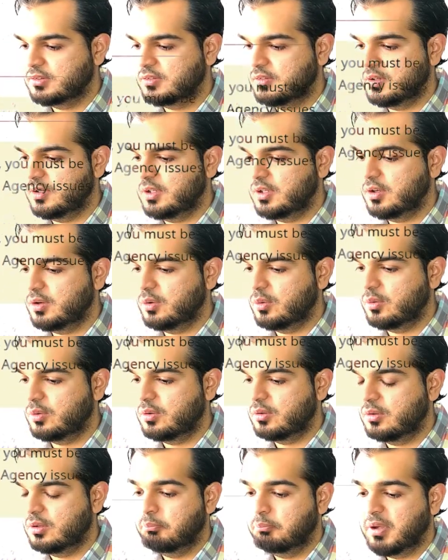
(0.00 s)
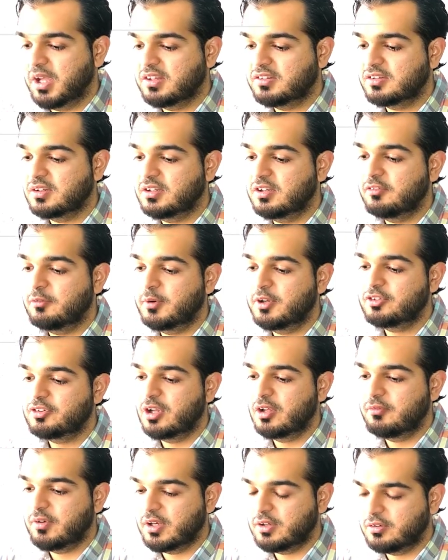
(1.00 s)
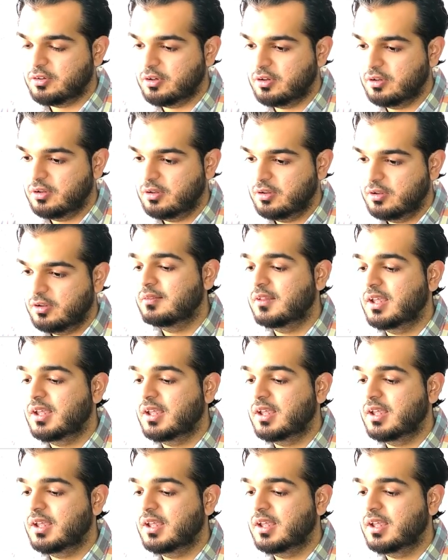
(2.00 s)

There you go. Based on the information I've entered,